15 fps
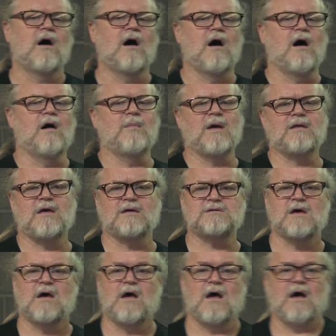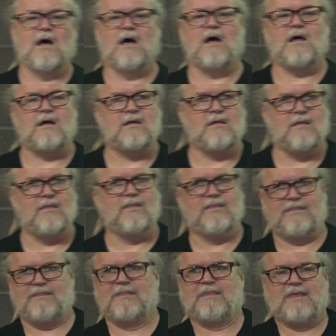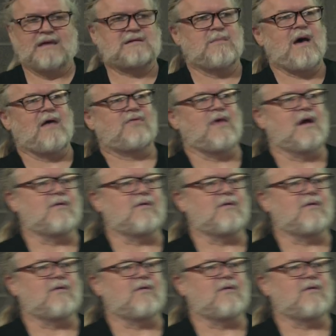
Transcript: uh, uh, maintains. That's a bad thing,